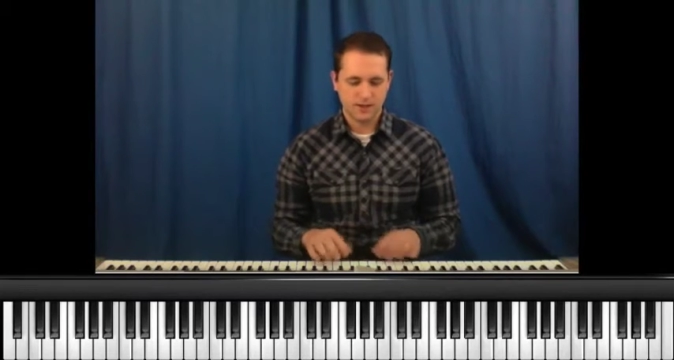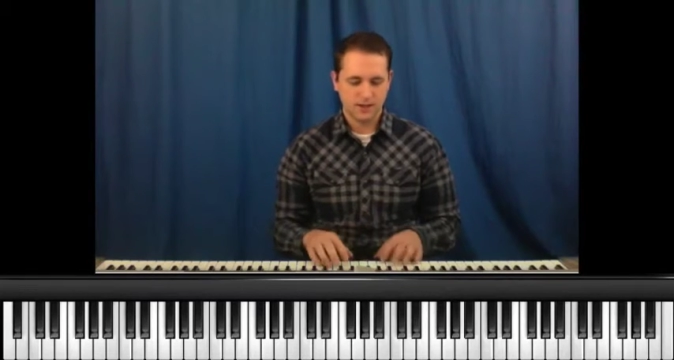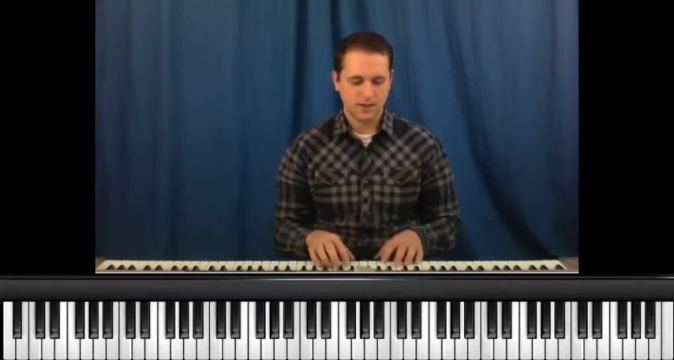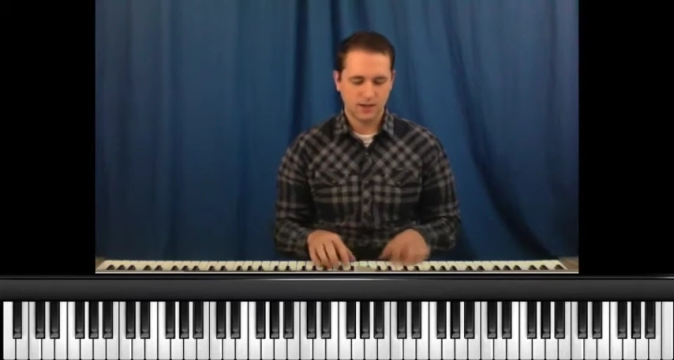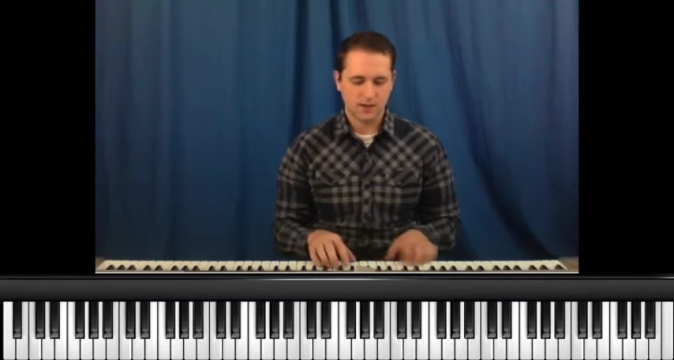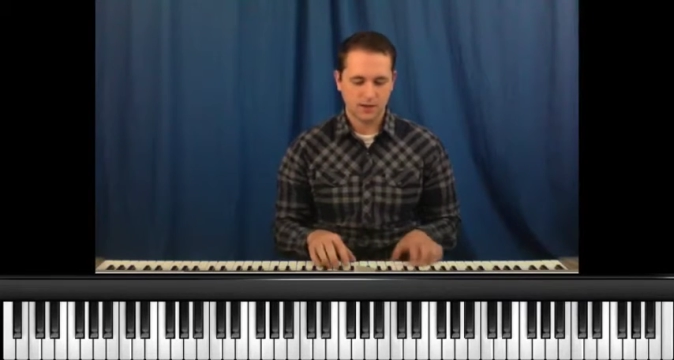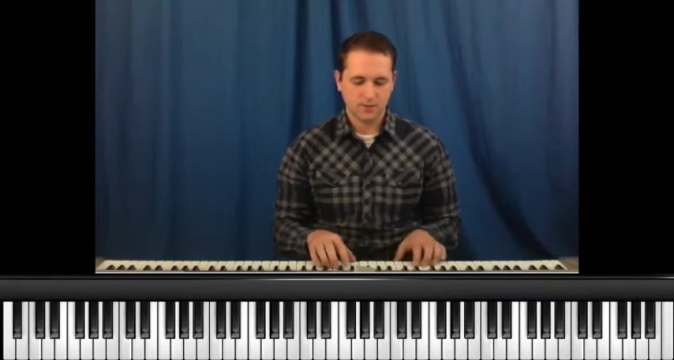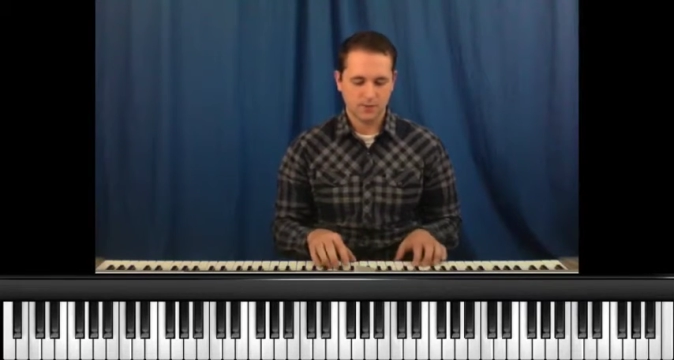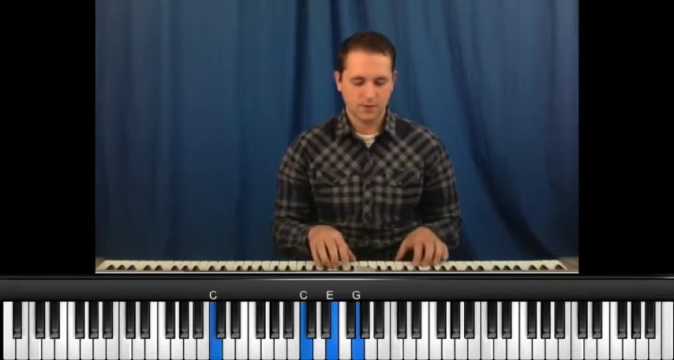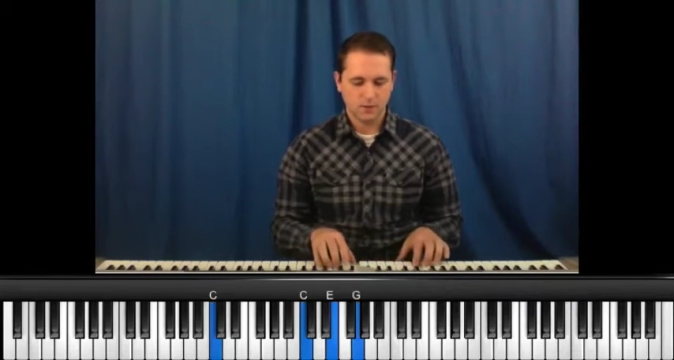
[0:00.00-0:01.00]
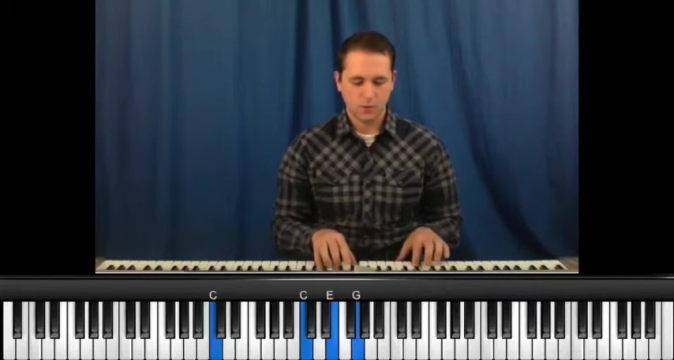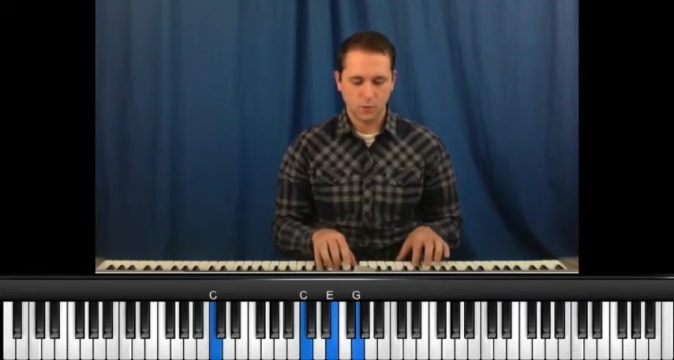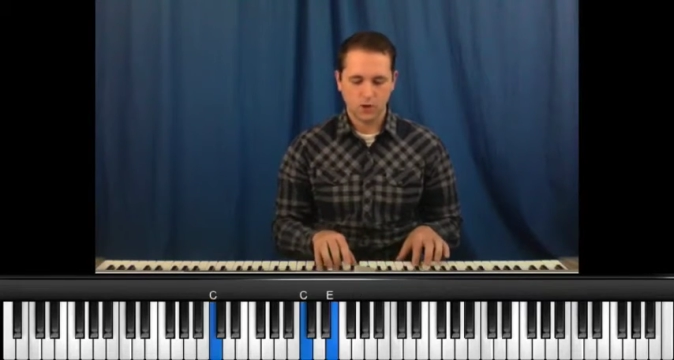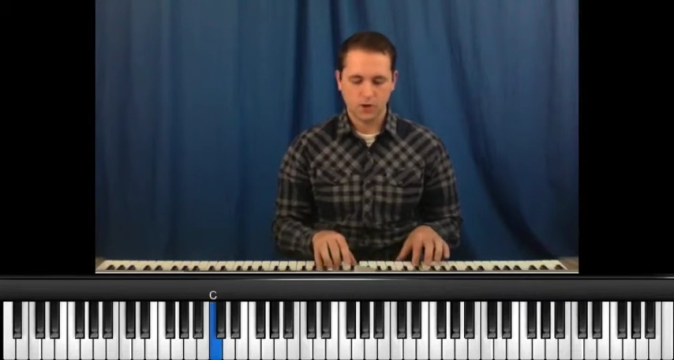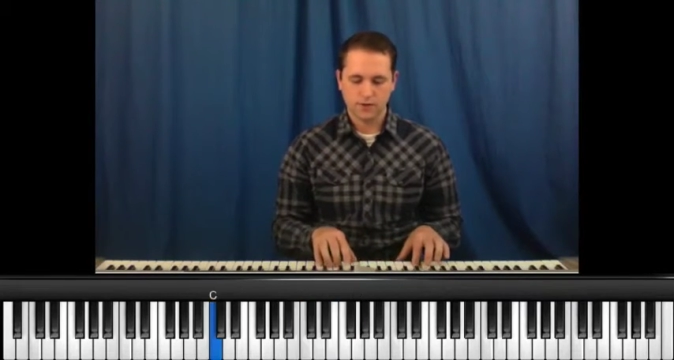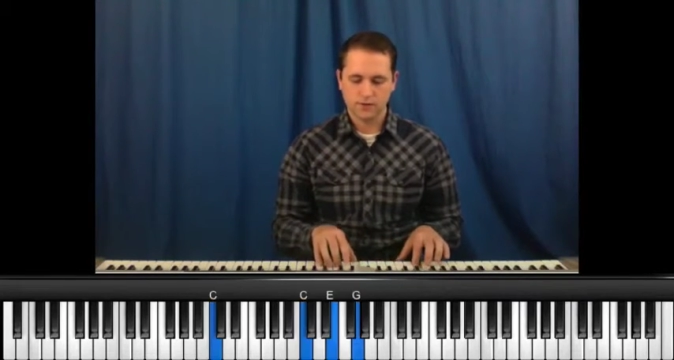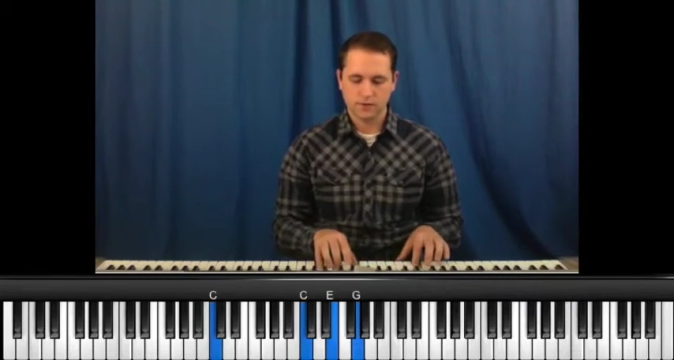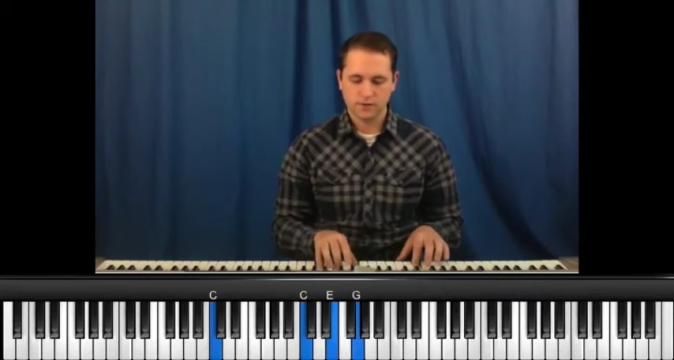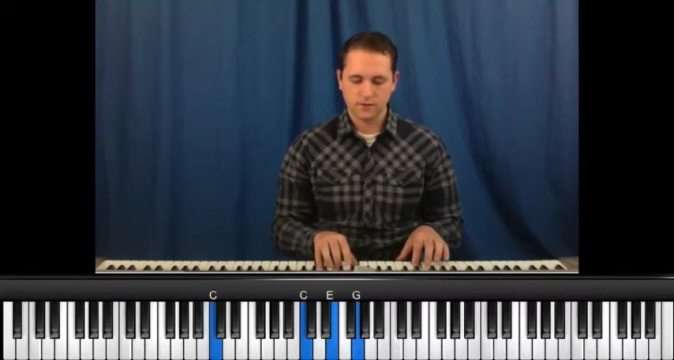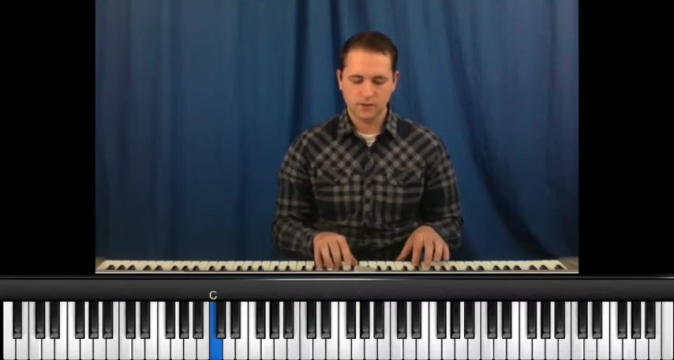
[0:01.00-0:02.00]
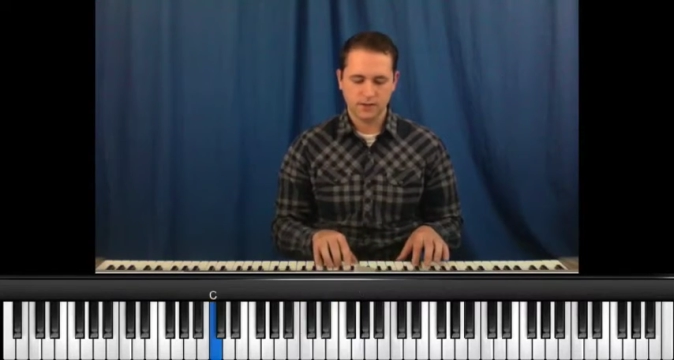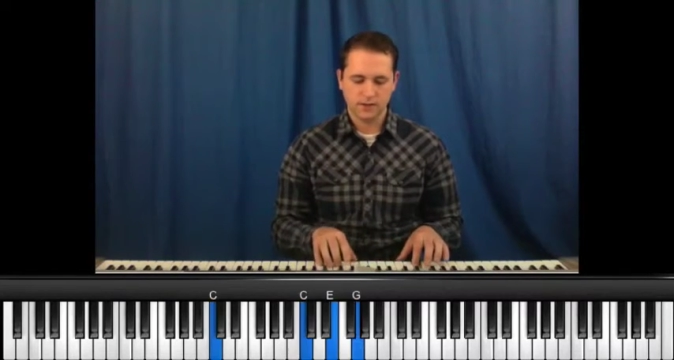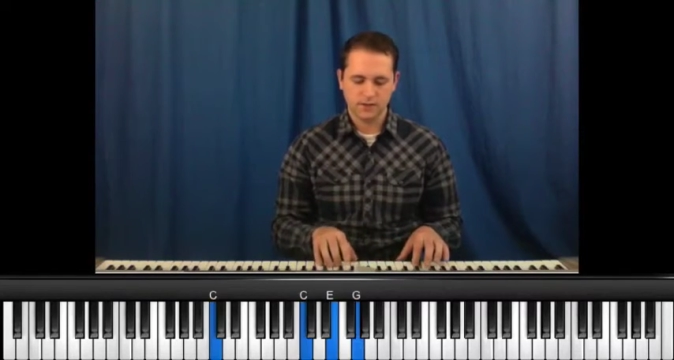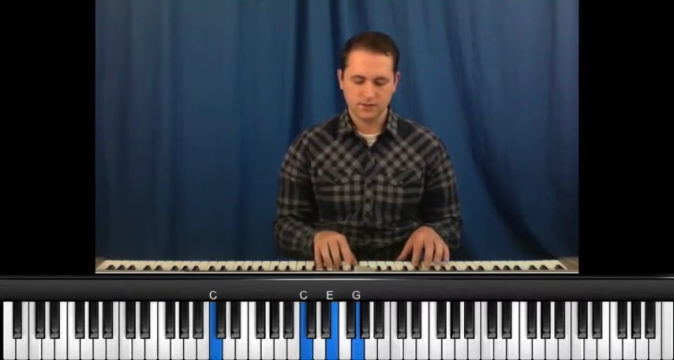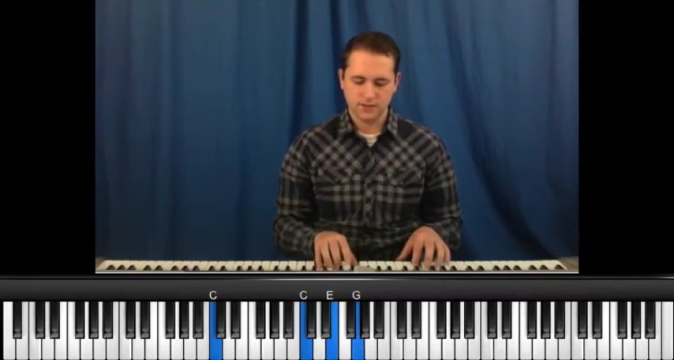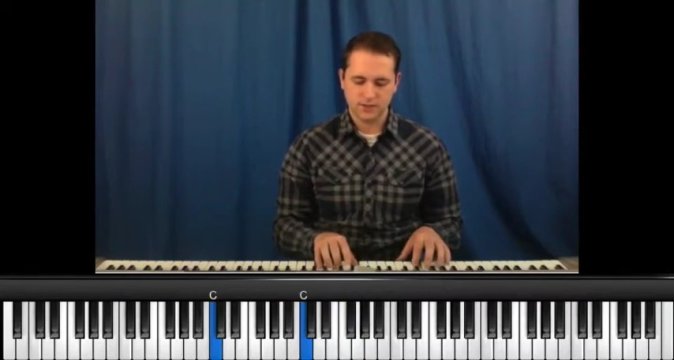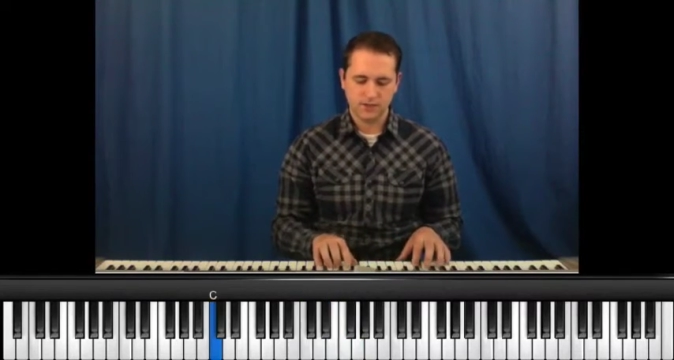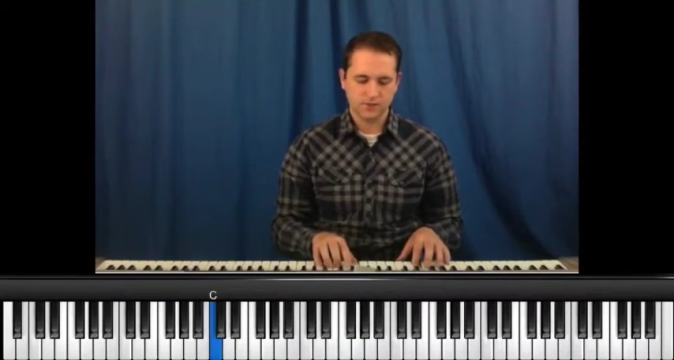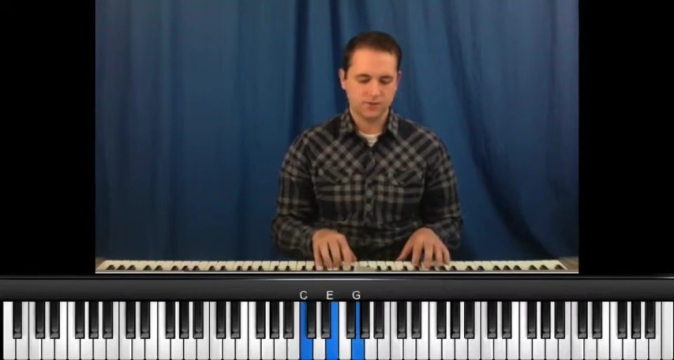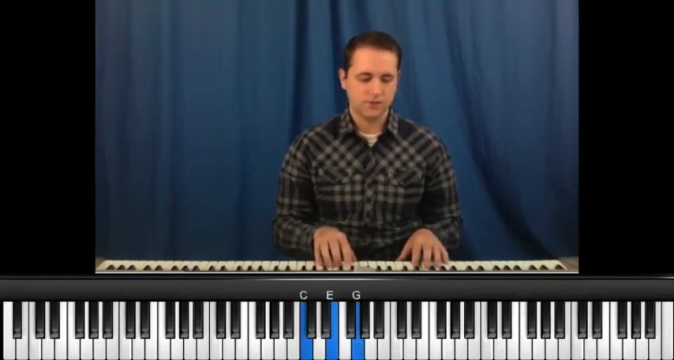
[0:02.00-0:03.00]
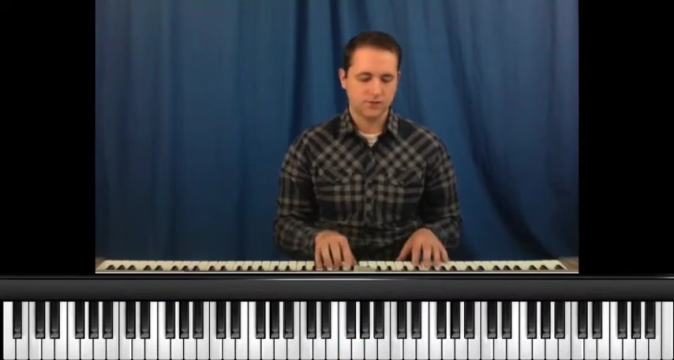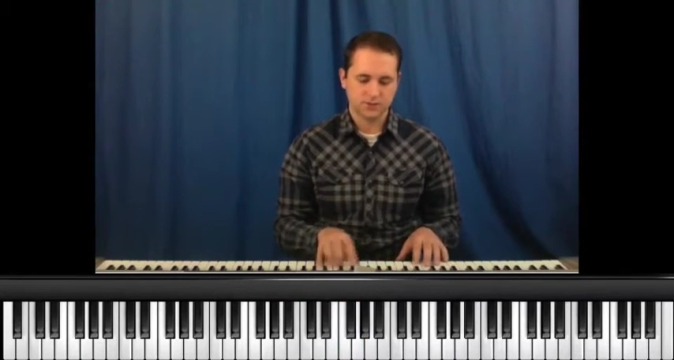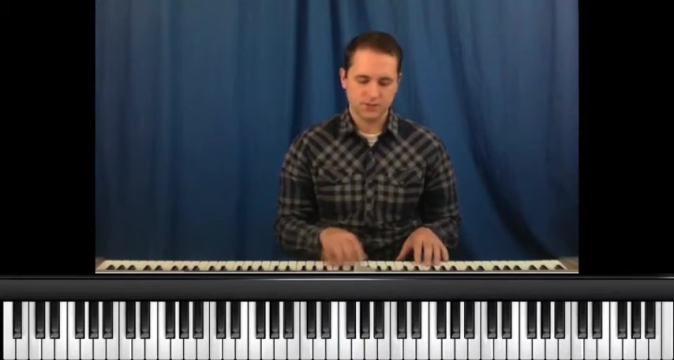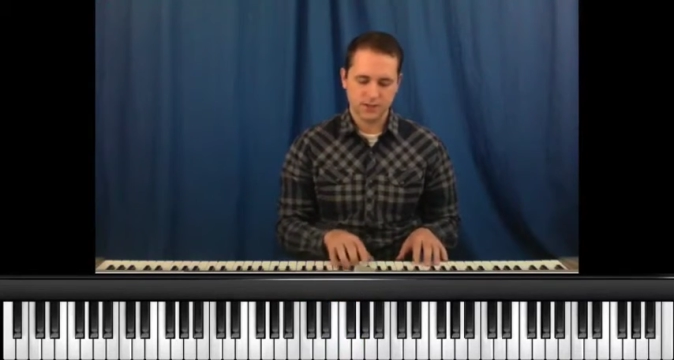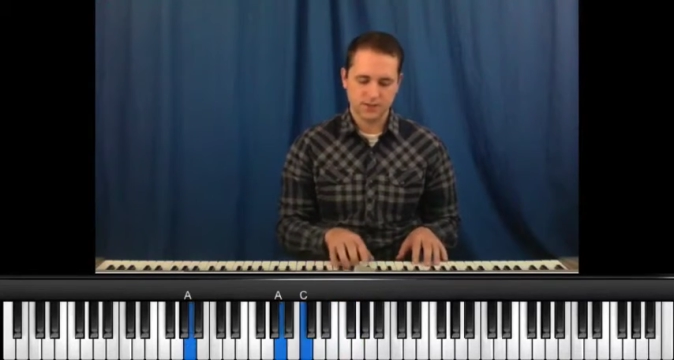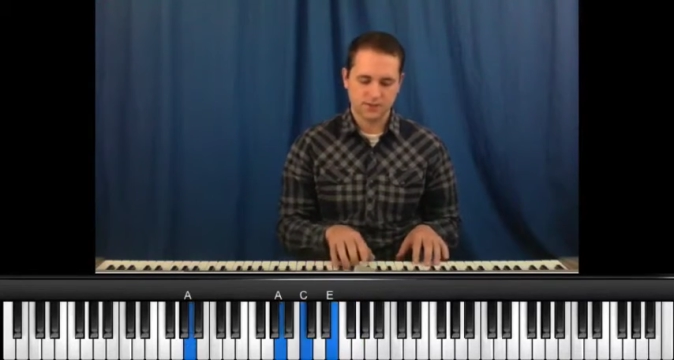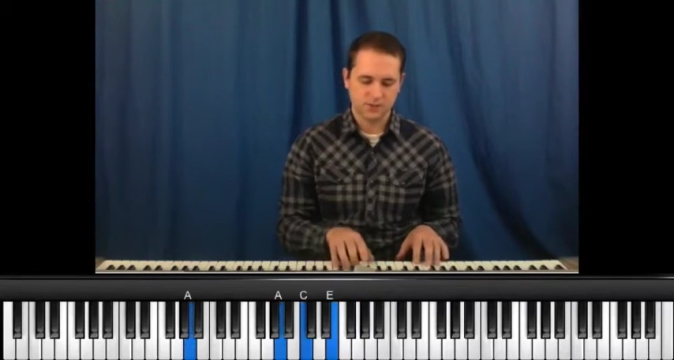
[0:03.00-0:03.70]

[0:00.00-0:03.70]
1 in the key of C to your 6,